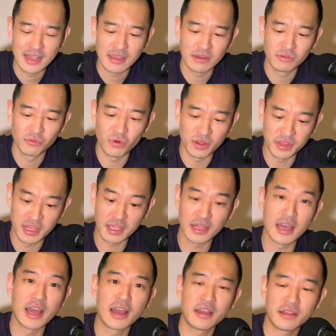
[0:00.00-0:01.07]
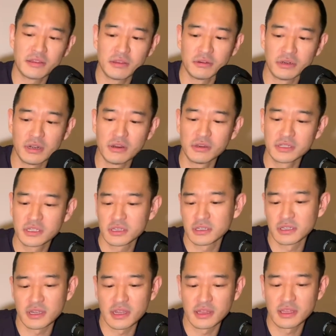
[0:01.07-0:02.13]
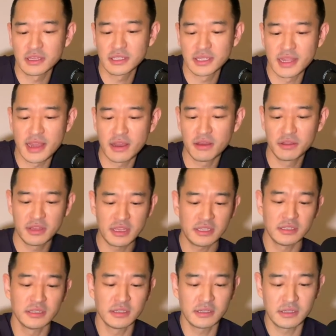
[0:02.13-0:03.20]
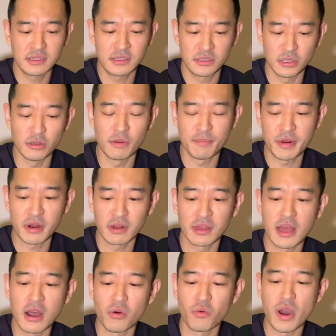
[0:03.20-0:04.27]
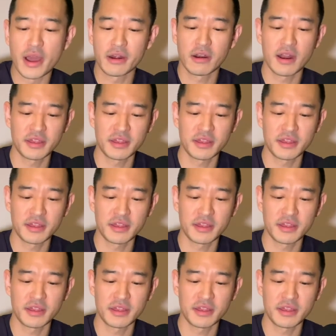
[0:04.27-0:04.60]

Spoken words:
One thing that you'll notice just looking at these now, these do appear a lot wider.